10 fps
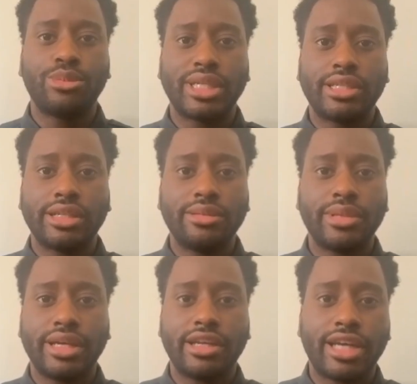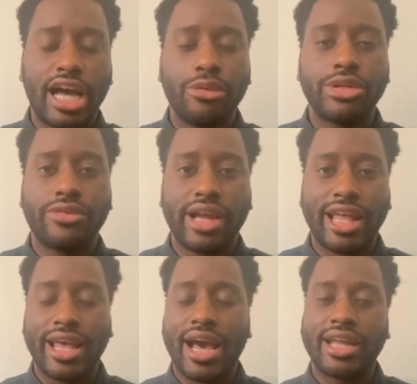with my study plan. I
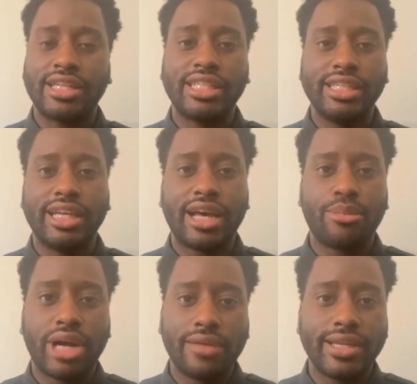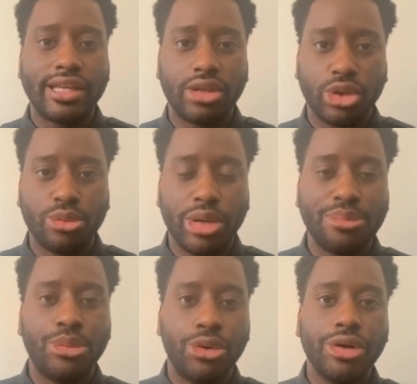probably did a little bit
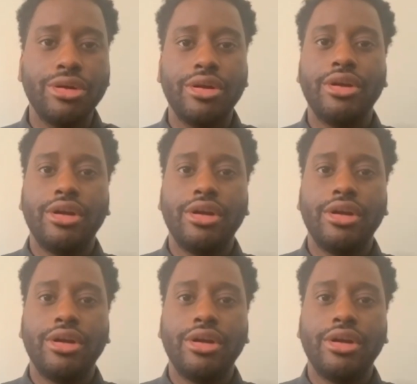more